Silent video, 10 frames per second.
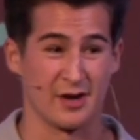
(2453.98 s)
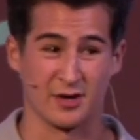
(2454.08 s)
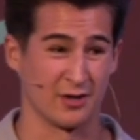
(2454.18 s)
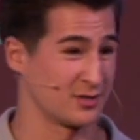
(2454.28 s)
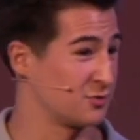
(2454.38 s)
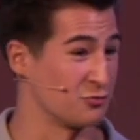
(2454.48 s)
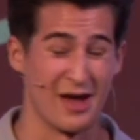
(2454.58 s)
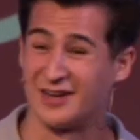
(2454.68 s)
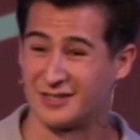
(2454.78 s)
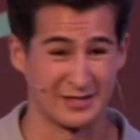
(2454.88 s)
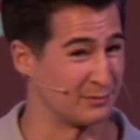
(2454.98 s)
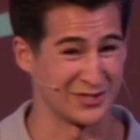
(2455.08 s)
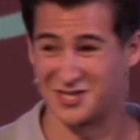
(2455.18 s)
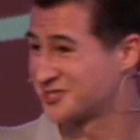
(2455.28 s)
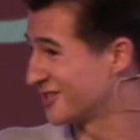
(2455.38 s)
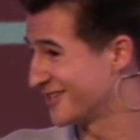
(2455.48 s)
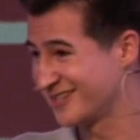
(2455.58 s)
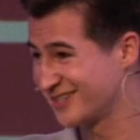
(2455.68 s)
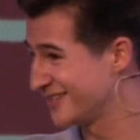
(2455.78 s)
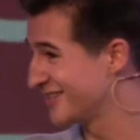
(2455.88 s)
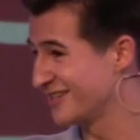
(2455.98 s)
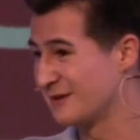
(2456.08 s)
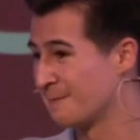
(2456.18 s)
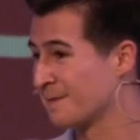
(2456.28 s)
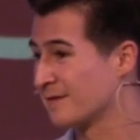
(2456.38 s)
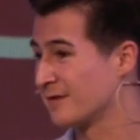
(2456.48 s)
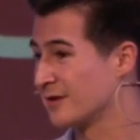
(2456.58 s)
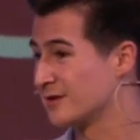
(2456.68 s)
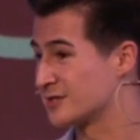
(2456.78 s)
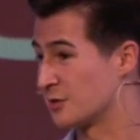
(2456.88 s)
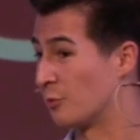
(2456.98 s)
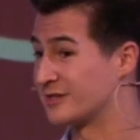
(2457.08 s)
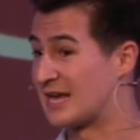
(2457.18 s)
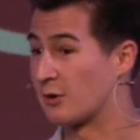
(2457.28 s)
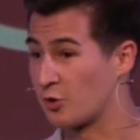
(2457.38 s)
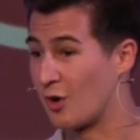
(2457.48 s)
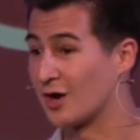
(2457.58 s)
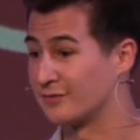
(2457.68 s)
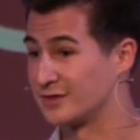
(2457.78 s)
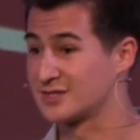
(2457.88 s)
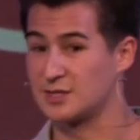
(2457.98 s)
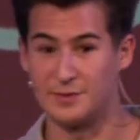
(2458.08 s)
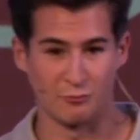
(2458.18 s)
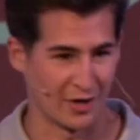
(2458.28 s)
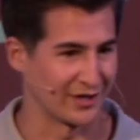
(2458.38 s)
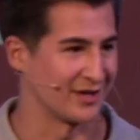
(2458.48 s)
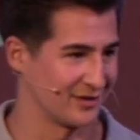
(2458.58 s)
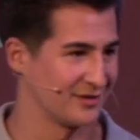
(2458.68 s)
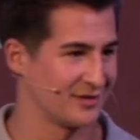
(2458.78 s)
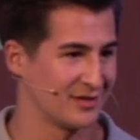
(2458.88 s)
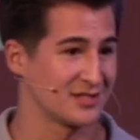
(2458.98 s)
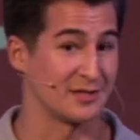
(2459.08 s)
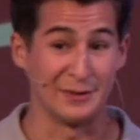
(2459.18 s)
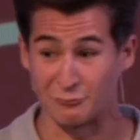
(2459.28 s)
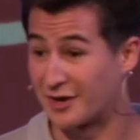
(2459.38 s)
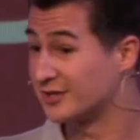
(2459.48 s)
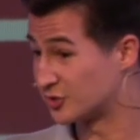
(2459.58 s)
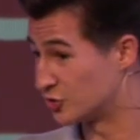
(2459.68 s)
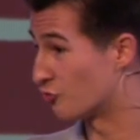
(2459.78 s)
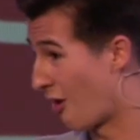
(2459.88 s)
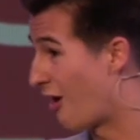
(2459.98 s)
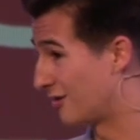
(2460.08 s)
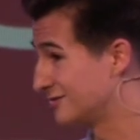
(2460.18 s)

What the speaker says: That cuts through any temptation. So what does that require of us to be ready? To be ready to draw.